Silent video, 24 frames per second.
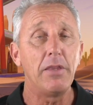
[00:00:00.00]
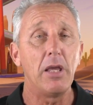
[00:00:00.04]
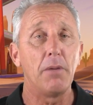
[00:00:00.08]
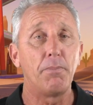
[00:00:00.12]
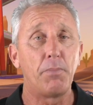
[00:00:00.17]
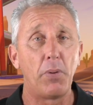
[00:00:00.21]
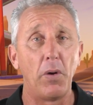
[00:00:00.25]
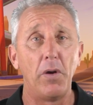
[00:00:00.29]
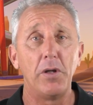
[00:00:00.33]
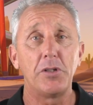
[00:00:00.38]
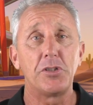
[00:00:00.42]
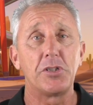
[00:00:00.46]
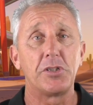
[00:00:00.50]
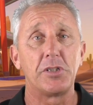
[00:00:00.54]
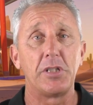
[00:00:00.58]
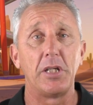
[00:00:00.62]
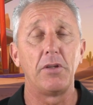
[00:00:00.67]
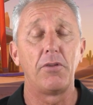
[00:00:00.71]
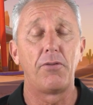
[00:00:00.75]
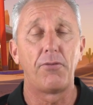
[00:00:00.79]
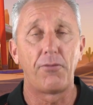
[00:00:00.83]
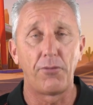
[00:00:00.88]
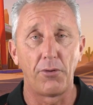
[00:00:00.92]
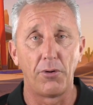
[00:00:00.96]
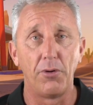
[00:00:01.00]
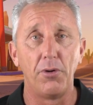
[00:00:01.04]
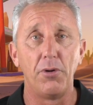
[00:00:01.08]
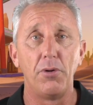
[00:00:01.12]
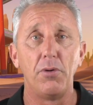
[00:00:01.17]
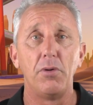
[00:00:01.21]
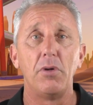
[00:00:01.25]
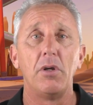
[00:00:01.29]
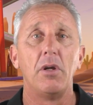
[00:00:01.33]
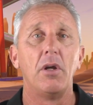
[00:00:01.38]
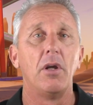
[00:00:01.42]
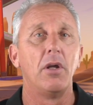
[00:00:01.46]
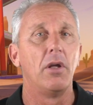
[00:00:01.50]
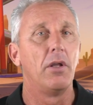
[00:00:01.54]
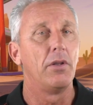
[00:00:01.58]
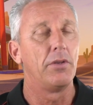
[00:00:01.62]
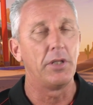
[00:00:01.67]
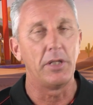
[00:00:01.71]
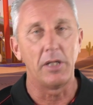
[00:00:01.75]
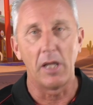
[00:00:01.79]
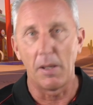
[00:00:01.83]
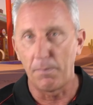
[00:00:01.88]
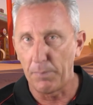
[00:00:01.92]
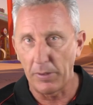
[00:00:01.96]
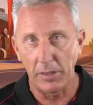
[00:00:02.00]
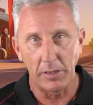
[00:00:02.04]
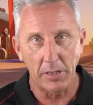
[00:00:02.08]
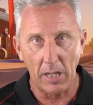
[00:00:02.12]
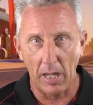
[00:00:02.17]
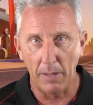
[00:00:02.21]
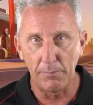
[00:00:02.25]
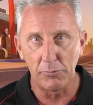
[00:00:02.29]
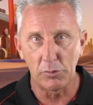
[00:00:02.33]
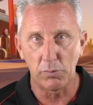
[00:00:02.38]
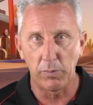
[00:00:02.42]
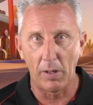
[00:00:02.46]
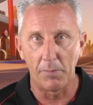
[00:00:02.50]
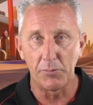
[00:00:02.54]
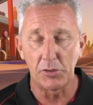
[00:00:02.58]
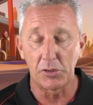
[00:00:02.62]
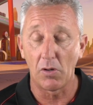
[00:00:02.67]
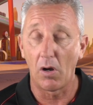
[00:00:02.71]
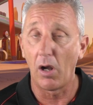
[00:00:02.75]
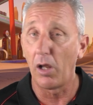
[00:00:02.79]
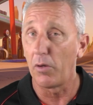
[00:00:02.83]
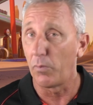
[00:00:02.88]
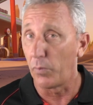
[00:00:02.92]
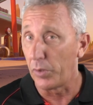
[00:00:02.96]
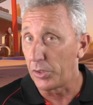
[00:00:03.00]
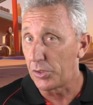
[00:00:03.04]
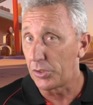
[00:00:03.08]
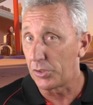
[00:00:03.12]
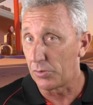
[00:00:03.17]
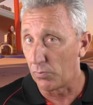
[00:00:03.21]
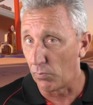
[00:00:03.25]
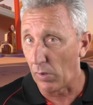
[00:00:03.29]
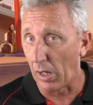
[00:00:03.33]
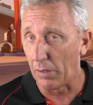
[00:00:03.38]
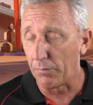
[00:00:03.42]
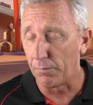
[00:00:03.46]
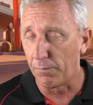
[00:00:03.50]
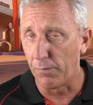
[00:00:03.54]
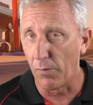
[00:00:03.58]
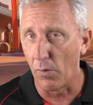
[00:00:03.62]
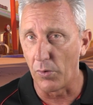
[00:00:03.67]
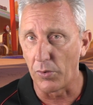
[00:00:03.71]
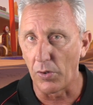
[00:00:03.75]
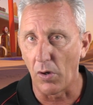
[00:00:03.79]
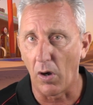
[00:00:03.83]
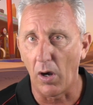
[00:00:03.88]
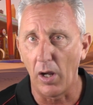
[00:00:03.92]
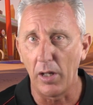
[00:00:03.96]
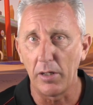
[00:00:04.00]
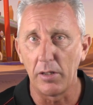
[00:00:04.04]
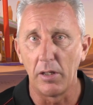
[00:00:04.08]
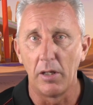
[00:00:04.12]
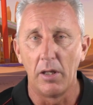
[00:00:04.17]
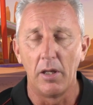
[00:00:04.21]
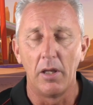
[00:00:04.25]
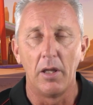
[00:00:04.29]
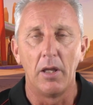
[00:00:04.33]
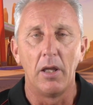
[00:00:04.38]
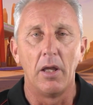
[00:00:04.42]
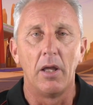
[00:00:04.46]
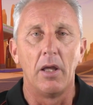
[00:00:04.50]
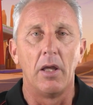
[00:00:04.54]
and they're purchasing through the Epic Games website, which run Fortnite,